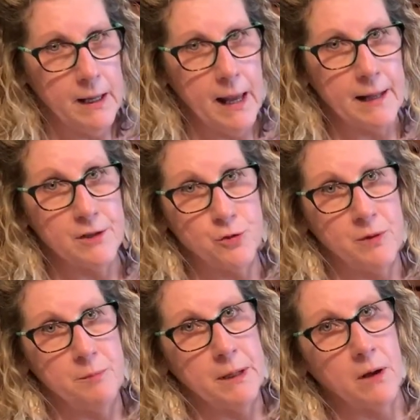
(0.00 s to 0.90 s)
And as
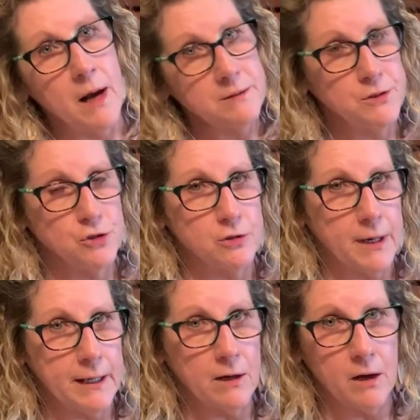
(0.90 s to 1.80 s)
we've been
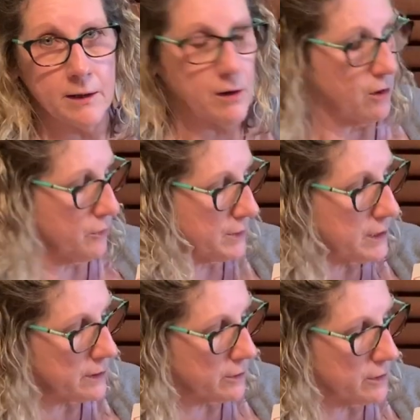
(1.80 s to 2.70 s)
concentrating on all
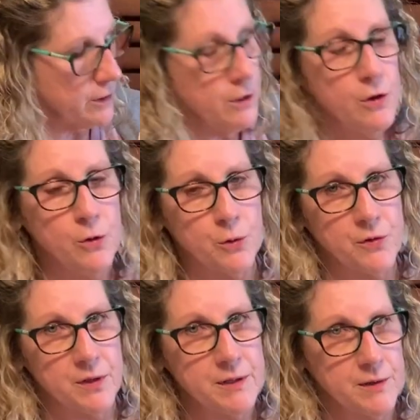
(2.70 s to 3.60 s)
year, your
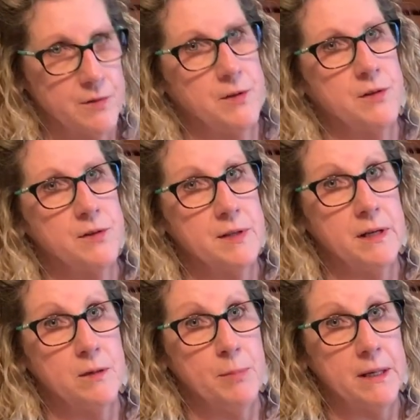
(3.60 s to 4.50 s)
sentences
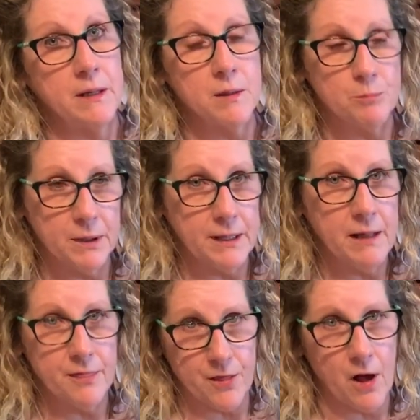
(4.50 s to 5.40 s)
need to be a
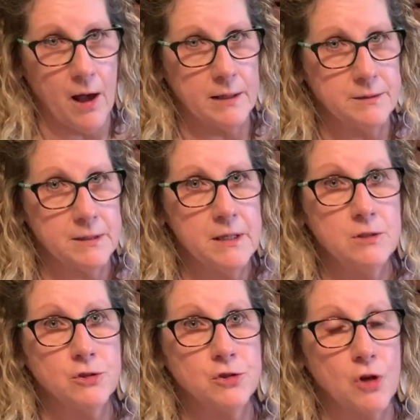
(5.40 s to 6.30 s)
complete thought,
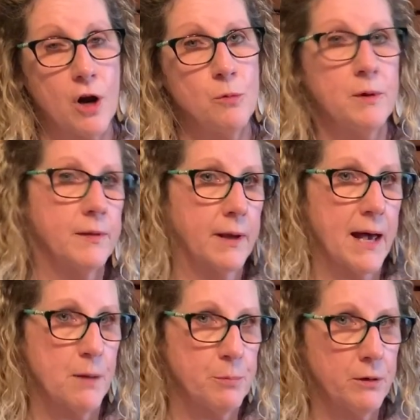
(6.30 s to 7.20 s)
start with a
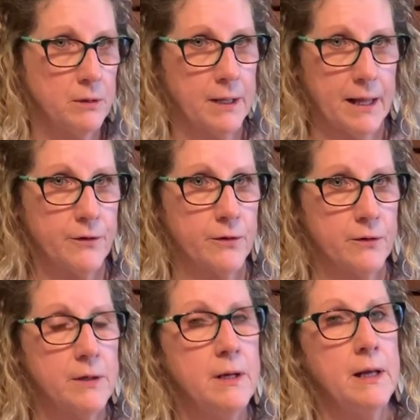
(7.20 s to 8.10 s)
capital
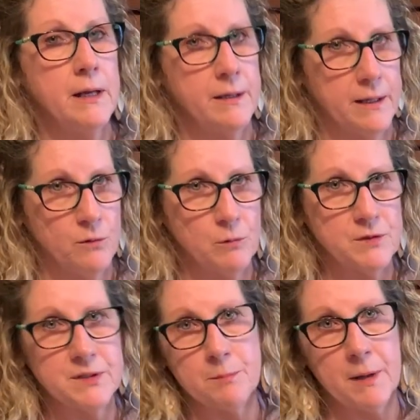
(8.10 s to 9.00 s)
letter, and end with
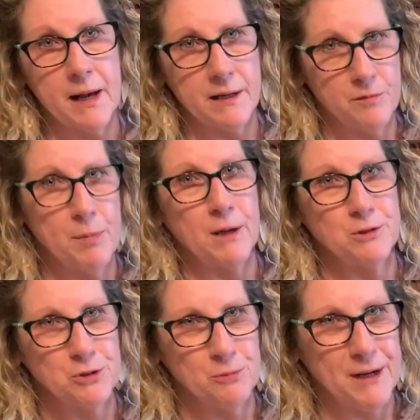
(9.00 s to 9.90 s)
some kind of
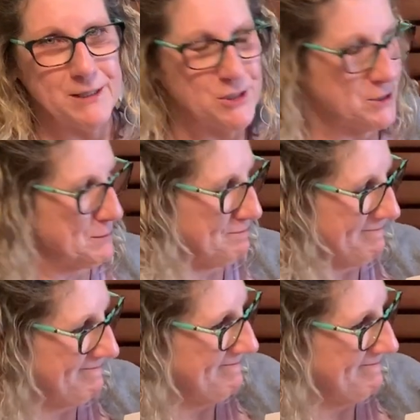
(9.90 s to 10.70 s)
punctuation.